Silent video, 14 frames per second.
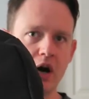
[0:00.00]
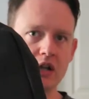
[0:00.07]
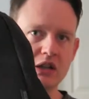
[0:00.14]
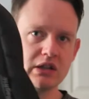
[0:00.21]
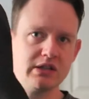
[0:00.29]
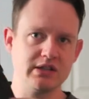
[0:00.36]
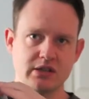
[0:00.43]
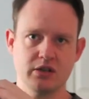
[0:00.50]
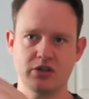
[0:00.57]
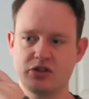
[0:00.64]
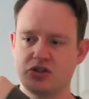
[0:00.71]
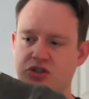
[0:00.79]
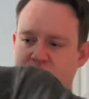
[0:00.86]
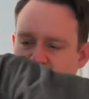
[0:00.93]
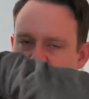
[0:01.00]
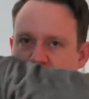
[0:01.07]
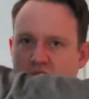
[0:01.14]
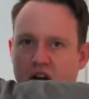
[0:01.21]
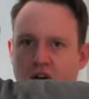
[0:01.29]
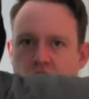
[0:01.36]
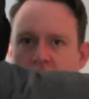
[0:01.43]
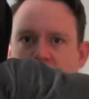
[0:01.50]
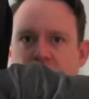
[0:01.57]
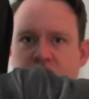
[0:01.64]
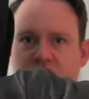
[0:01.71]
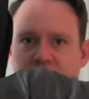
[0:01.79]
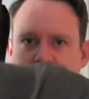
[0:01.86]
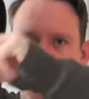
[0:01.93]
bottles, so it's just in
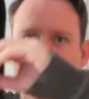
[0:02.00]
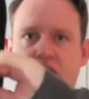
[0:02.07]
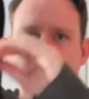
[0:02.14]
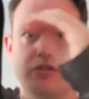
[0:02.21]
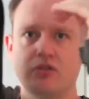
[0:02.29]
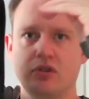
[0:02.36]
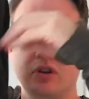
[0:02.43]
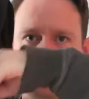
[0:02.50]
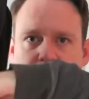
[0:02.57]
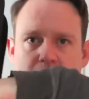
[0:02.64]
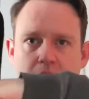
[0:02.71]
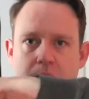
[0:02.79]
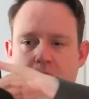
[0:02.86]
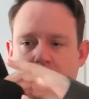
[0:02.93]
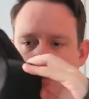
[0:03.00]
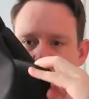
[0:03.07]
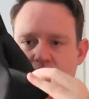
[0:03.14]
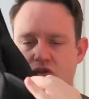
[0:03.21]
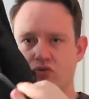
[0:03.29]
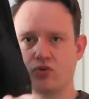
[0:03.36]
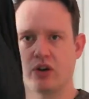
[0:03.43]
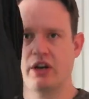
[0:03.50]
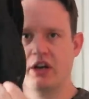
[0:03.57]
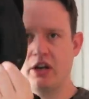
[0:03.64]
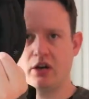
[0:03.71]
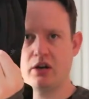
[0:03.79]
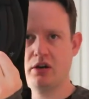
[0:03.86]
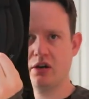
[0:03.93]
either side. You've got a pocket just right
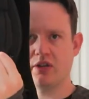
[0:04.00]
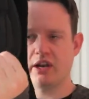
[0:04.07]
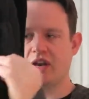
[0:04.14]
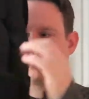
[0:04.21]
here on the